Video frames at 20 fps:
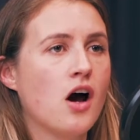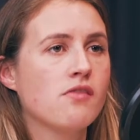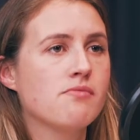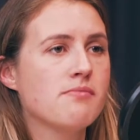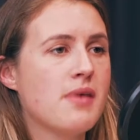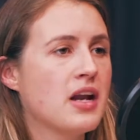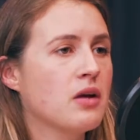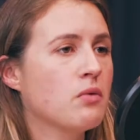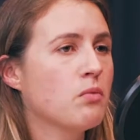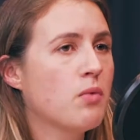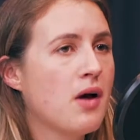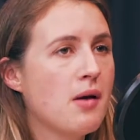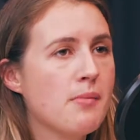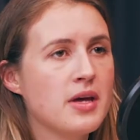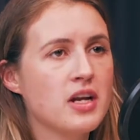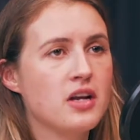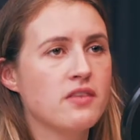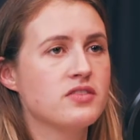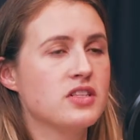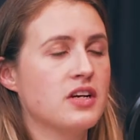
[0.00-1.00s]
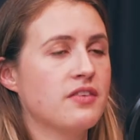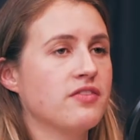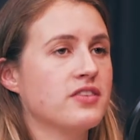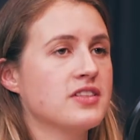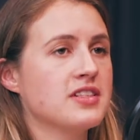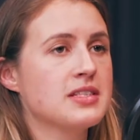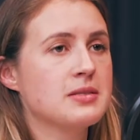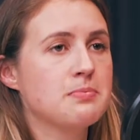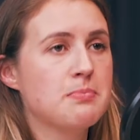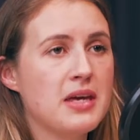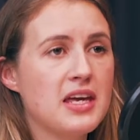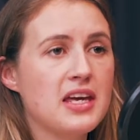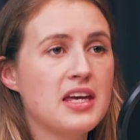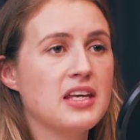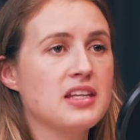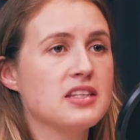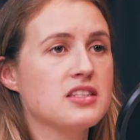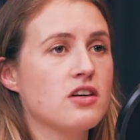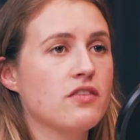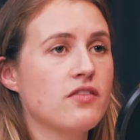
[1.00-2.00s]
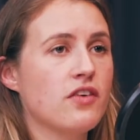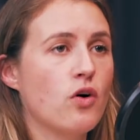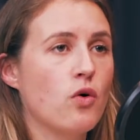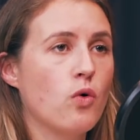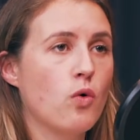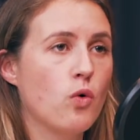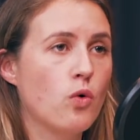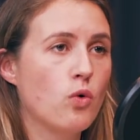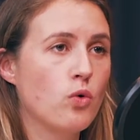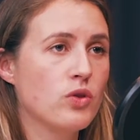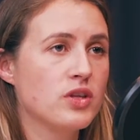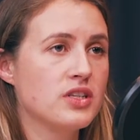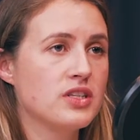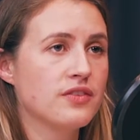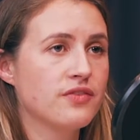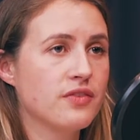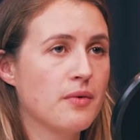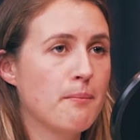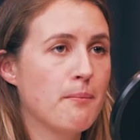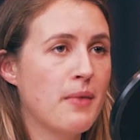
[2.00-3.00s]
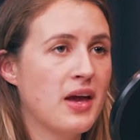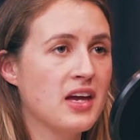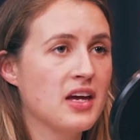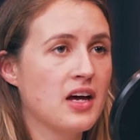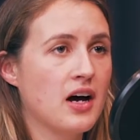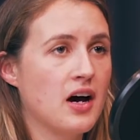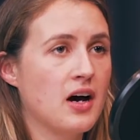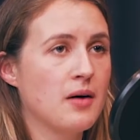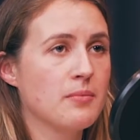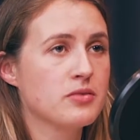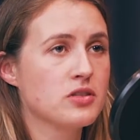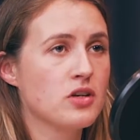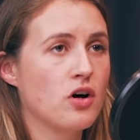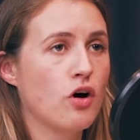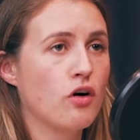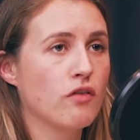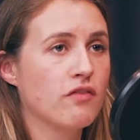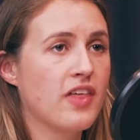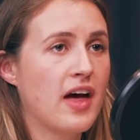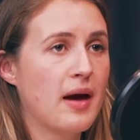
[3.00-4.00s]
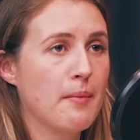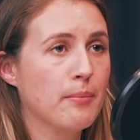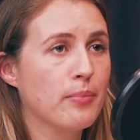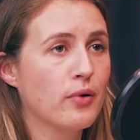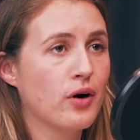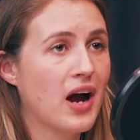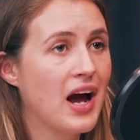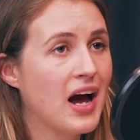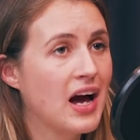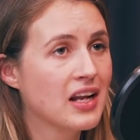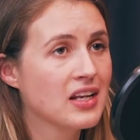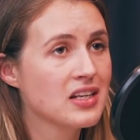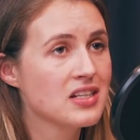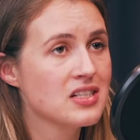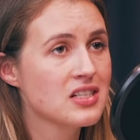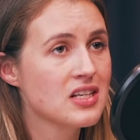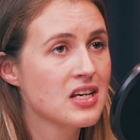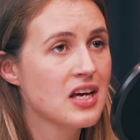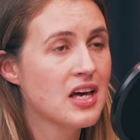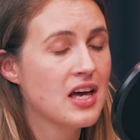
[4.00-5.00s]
men and women, of different speeds, of all the different makeups of their brand.